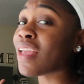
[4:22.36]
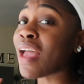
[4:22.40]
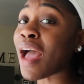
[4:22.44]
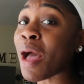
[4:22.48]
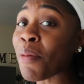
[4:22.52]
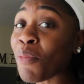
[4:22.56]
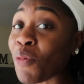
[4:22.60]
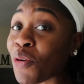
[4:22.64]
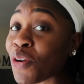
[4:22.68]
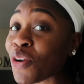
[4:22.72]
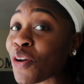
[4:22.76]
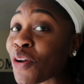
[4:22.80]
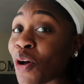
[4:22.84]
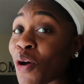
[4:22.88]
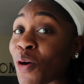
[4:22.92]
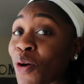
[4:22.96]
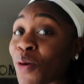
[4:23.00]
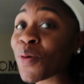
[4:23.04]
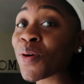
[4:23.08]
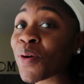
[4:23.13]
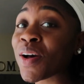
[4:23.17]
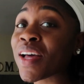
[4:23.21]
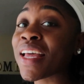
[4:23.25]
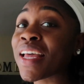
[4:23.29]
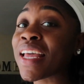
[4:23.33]
I'm gonna
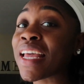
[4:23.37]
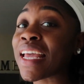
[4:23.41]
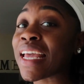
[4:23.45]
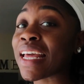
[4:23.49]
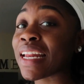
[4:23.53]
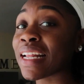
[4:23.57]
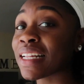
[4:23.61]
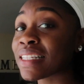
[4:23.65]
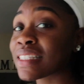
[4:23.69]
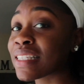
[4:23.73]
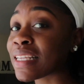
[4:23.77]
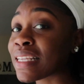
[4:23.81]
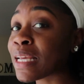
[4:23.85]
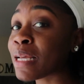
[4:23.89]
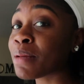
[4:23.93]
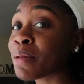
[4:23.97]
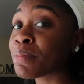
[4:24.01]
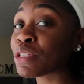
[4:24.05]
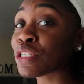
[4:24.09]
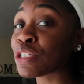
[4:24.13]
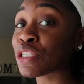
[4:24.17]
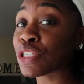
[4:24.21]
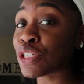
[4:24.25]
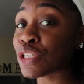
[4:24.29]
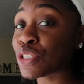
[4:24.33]
go and
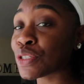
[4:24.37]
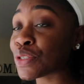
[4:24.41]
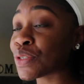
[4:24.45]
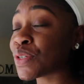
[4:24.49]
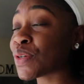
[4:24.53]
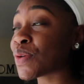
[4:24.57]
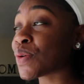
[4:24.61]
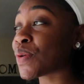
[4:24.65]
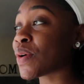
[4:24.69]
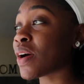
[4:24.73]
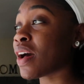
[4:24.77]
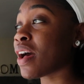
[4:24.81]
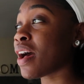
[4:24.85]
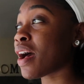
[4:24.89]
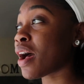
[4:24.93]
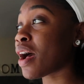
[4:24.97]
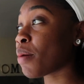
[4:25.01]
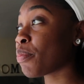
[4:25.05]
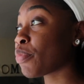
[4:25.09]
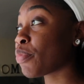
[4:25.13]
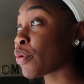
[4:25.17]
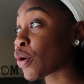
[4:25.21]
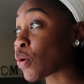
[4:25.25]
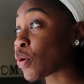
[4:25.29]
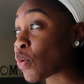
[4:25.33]
attempt to do
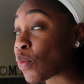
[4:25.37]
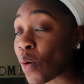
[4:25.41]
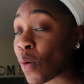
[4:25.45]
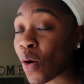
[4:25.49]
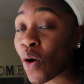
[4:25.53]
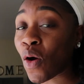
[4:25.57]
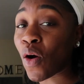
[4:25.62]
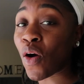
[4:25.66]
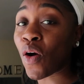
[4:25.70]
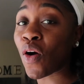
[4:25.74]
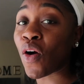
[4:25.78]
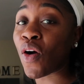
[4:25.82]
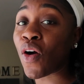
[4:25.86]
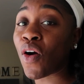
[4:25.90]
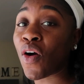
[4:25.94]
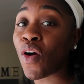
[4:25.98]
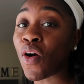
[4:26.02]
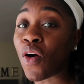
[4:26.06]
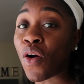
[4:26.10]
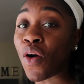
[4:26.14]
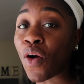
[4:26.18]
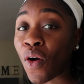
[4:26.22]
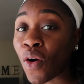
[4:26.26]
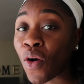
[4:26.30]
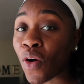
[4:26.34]
a brick
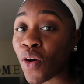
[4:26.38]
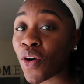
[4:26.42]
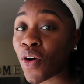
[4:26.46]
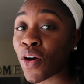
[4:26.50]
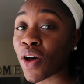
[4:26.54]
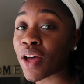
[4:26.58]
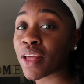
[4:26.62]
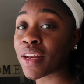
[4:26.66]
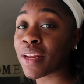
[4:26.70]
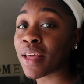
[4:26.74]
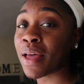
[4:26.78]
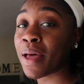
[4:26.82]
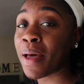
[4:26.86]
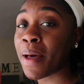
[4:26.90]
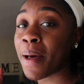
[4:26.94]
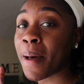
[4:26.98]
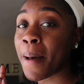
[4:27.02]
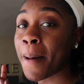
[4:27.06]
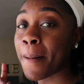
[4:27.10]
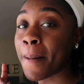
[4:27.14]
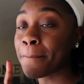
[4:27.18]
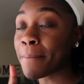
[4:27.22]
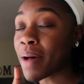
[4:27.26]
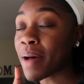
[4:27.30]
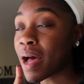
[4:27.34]
wall on
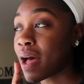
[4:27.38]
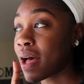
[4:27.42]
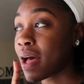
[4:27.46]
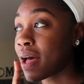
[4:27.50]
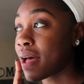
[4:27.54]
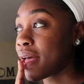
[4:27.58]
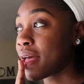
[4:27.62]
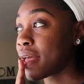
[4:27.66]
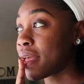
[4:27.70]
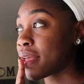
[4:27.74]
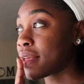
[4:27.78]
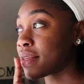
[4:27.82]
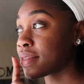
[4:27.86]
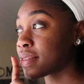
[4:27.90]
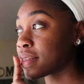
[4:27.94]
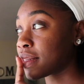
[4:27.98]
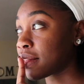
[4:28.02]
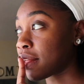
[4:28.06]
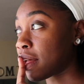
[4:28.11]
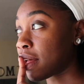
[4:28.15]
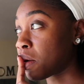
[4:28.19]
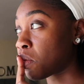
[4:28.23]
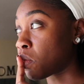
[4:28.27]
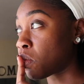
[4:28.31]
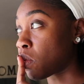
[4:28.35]
my
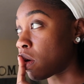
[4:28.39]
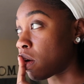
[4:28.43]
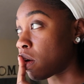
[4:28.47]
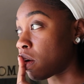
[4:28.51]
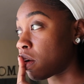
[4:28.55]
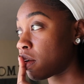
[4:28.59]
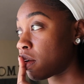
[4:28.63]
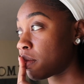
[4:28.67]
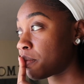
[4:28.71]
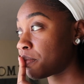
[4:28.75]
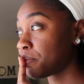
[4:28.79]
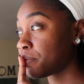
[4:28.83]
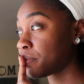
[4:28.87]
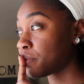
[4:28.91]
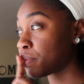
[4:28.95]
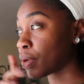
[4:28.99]
salon wall.